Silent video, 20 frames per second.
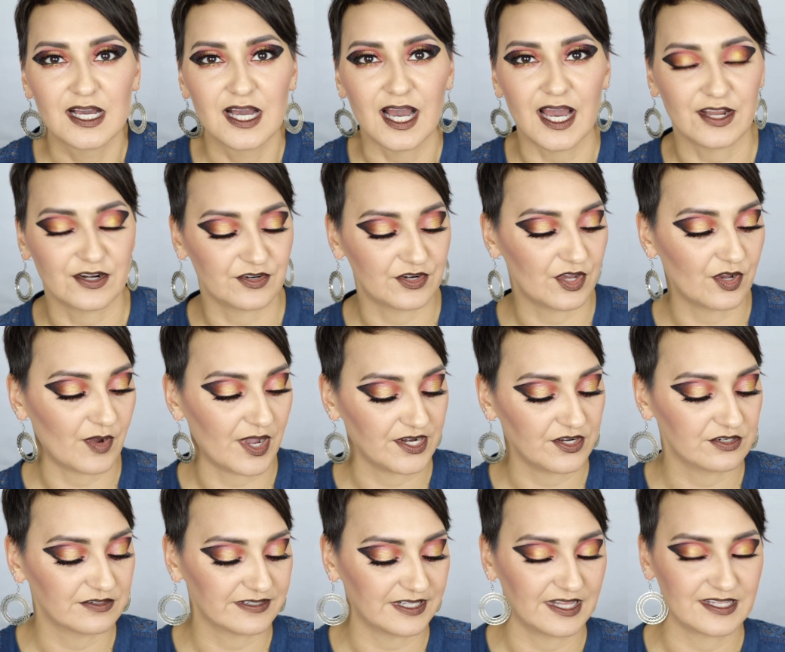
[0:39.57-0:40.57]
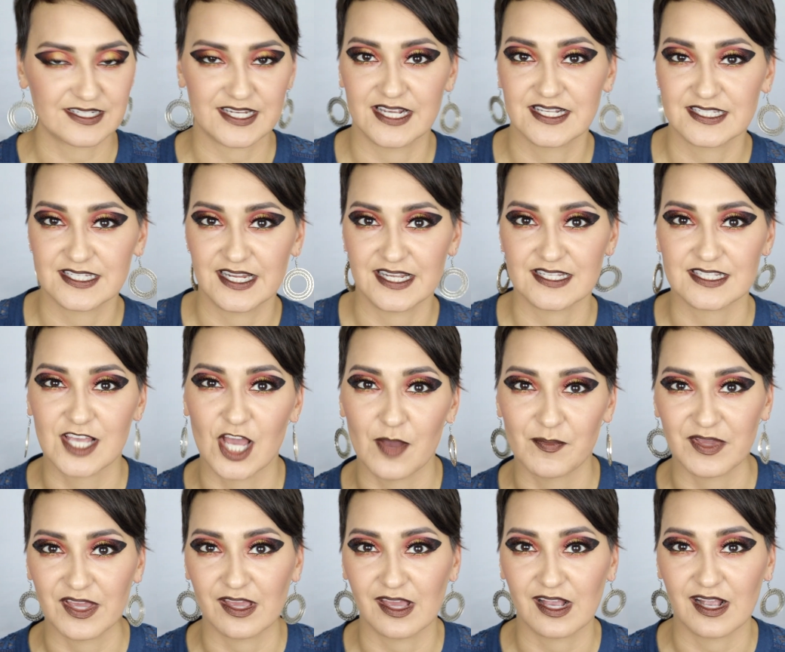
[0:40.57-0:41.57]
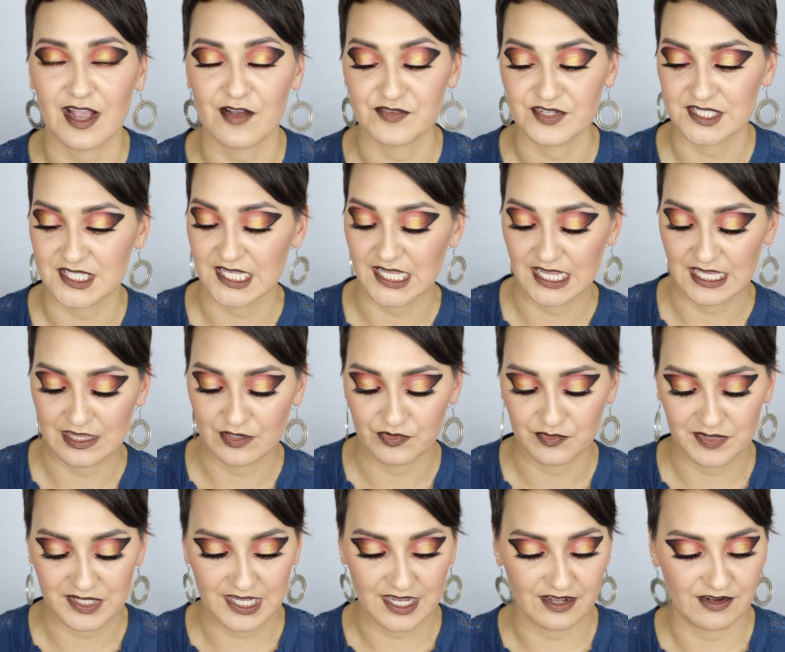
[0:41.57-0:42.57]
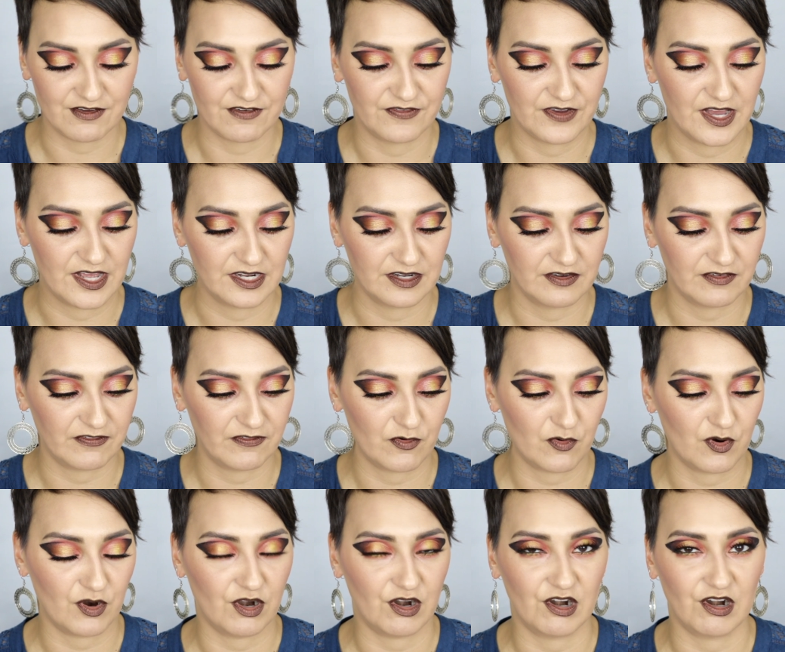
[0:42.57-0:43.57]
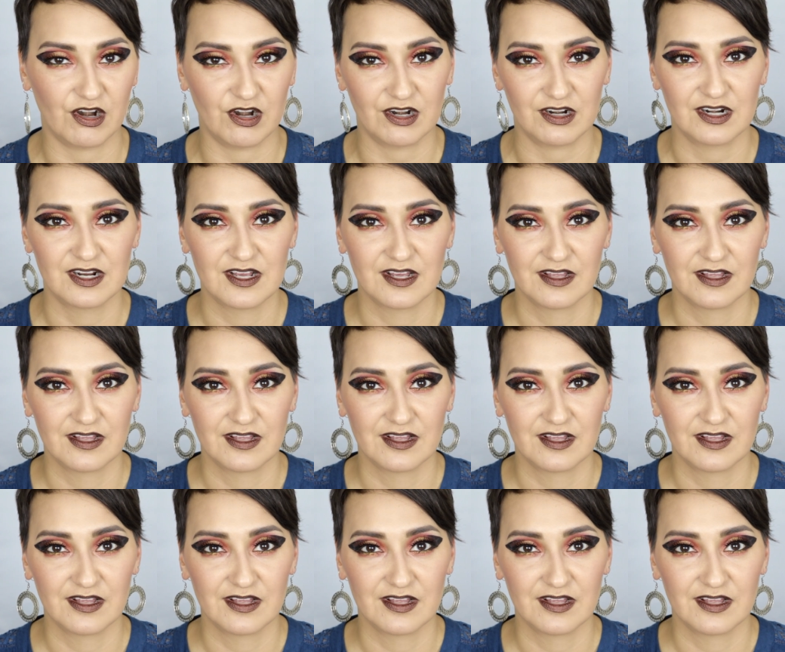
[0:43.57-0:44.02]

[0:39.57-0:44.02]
I don't know, I know Valentine's Day is coming. I was thinking it would be kind of fun for